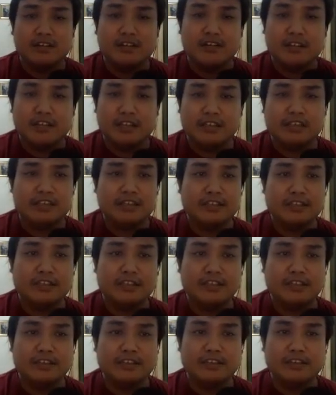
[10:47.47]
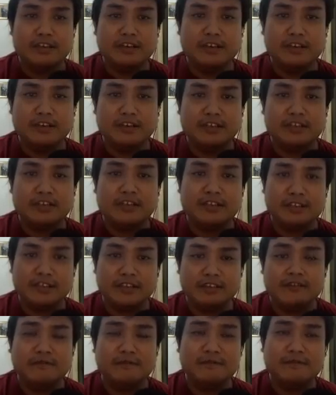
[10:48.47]
this is just
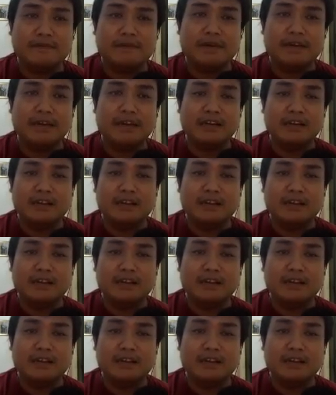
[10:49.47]
the fun.